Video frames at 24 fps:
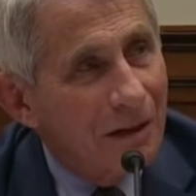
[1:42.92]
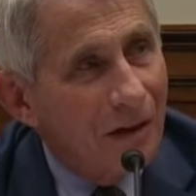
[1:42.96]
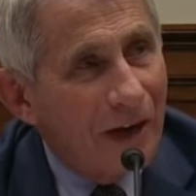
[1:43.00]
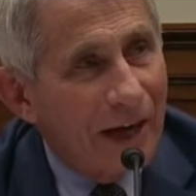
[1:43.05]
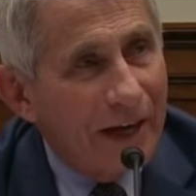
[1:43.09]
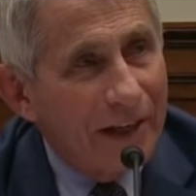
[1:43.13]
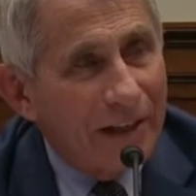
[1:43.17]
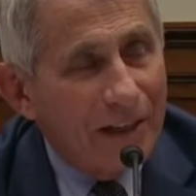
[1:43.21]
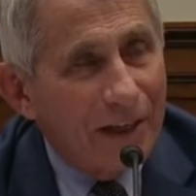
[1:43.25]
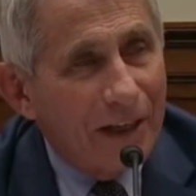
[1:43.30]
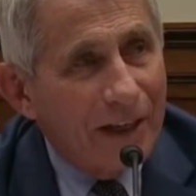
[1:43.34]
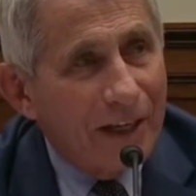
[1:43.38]
No,
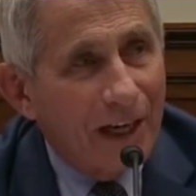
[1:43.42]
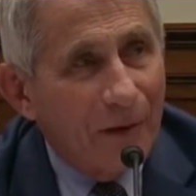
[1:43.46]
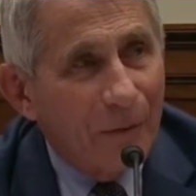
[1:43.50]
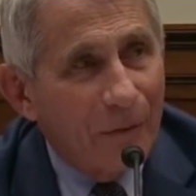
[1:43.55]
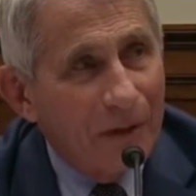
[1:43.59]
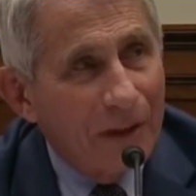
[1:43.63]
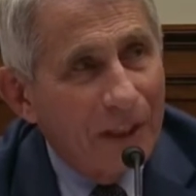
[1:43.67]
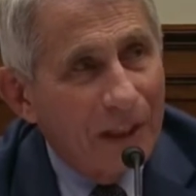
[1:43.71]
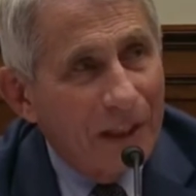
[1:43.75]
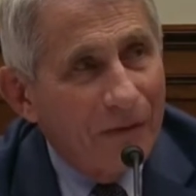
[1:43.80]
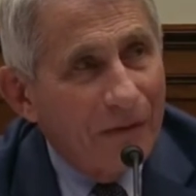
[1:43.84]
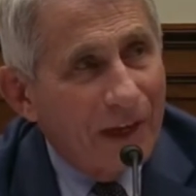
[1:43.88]
I think I
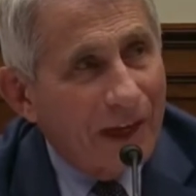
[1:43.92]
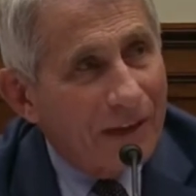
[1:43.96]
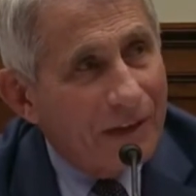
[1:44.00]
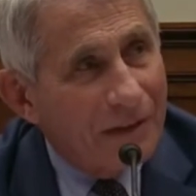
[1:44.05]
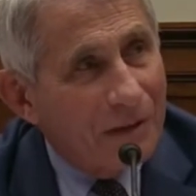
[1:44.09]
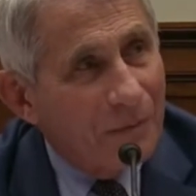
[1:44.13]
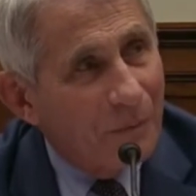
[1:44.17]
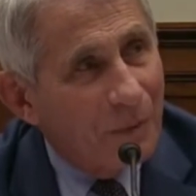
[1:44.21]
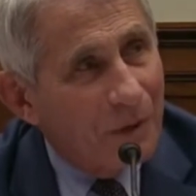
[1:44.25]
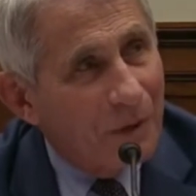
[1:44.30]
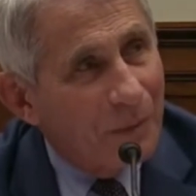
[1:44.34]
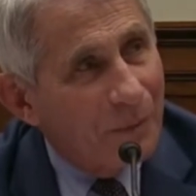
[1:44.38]
would leave that
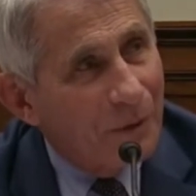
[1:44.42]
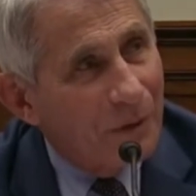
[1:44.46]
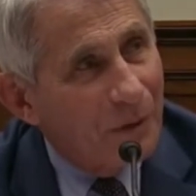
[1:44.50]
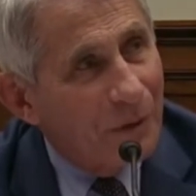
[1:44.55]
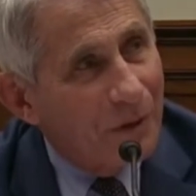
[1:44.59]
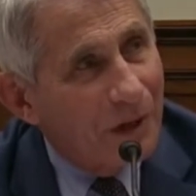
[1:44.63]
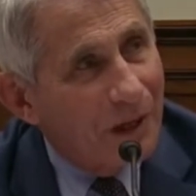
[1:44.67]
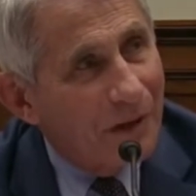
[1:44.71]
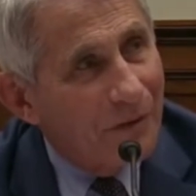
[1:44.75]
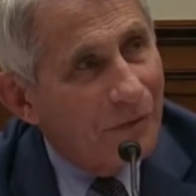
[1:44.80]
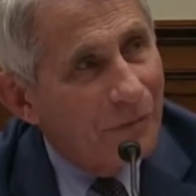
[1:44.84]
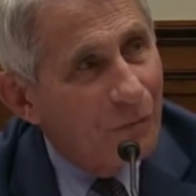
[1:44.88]
to people
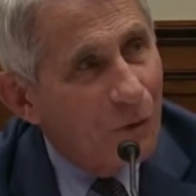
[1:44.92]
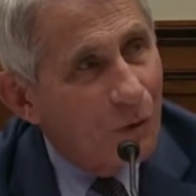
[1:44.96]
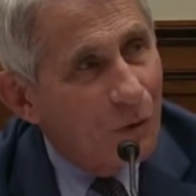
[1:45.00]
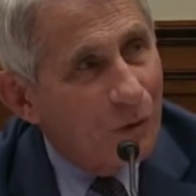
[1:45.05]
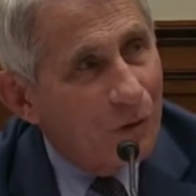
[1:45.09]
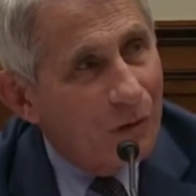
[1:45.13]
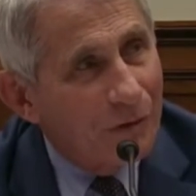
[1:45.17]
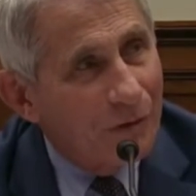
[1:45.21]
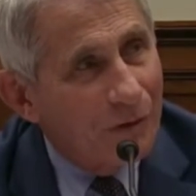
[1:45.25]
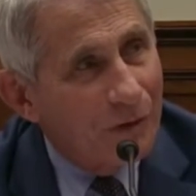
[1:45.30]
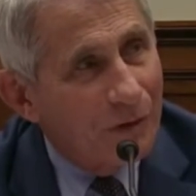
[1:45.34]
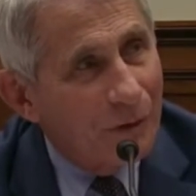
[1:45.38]
who have
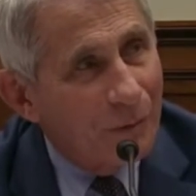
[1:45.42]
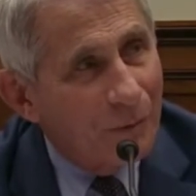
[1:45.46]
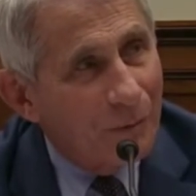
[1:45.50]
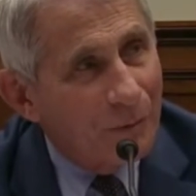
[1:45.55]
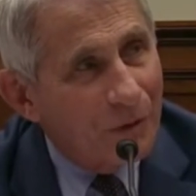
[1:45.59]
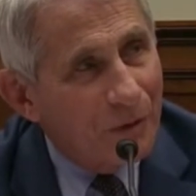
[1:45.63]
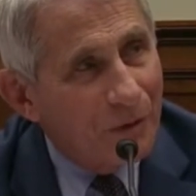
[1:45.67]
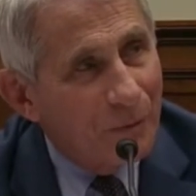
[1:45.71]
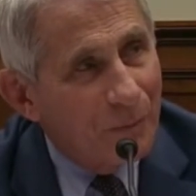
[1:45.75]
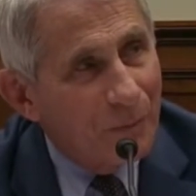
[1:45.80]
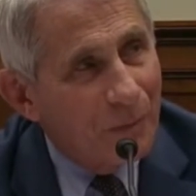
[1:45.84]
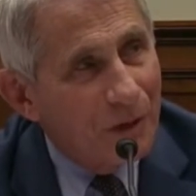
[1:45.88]
more of
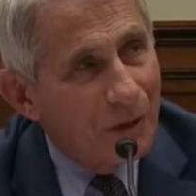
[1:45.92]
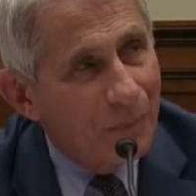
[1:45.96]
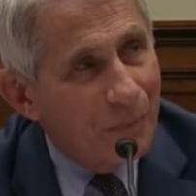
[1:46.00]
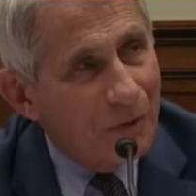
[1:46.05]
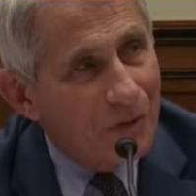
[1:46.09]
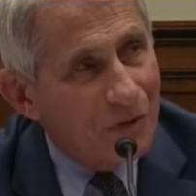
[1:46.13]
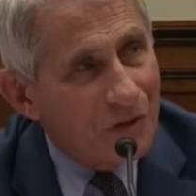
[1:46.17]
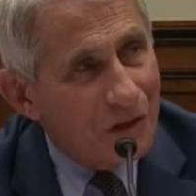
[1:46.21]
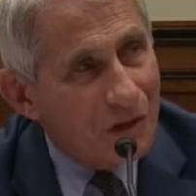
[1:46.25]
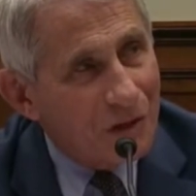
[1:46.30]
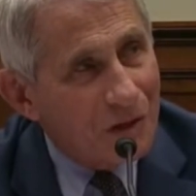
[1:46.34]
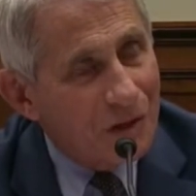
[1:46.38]
a
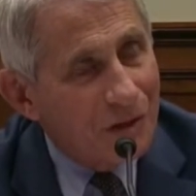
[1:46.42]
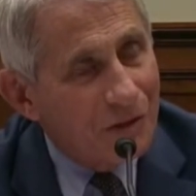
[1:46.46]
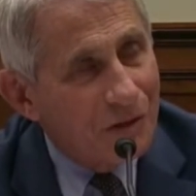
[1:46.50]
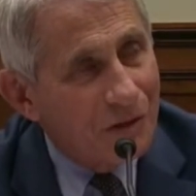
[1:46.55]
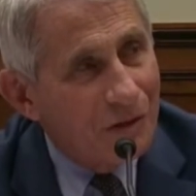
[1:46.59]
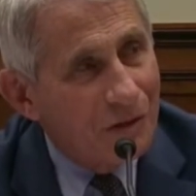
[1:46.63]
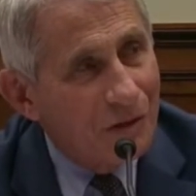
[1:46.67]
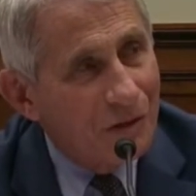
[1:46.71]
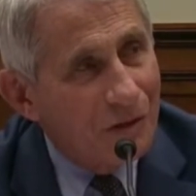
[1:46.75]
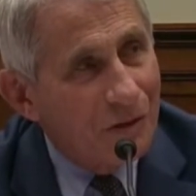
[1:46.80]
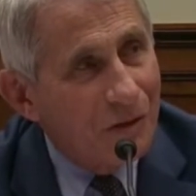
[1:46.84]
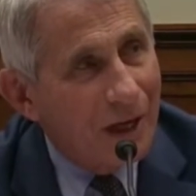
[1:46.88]
position
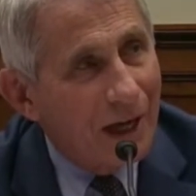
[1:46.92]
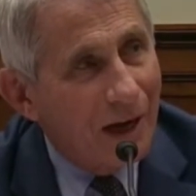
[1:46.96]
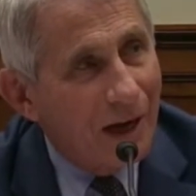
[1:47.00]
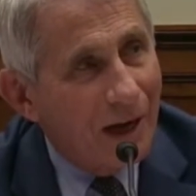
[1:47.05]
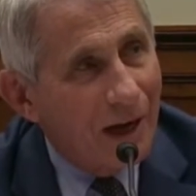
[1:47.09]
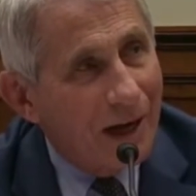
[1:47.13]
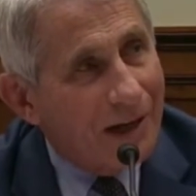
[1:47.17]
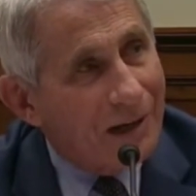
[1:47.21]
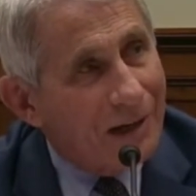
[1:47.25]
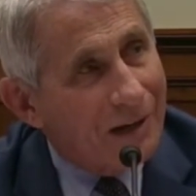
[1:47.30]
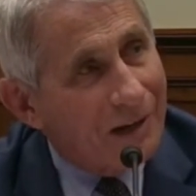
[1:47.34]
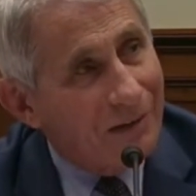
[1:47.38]
to do that.
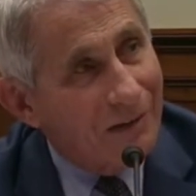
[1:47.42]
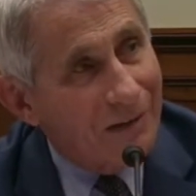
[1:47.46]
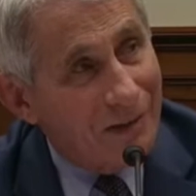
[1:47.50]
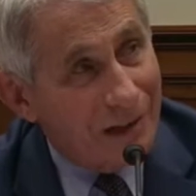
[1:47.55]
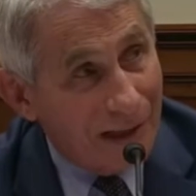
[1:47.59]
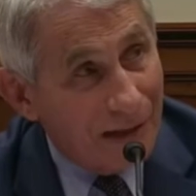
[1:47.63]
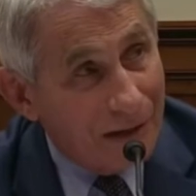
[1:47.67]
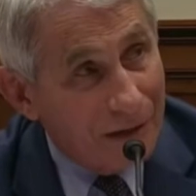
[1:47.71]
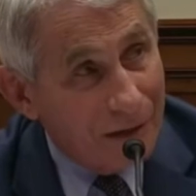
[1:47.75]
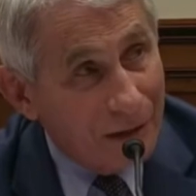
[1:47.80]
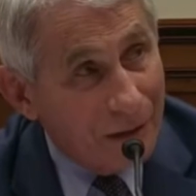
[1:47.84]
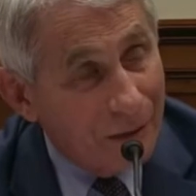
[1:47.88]
I can
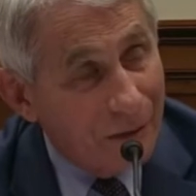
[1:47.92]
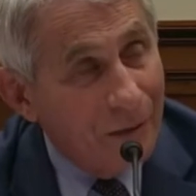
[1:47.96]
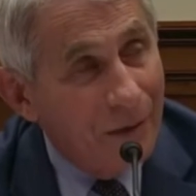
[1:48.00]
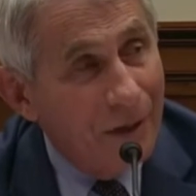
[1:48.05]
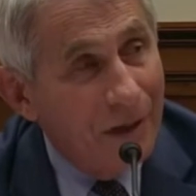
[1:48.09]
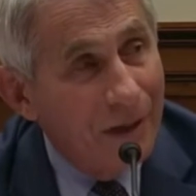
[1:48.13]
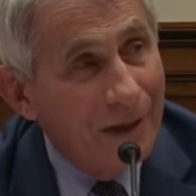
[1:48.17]
tell you.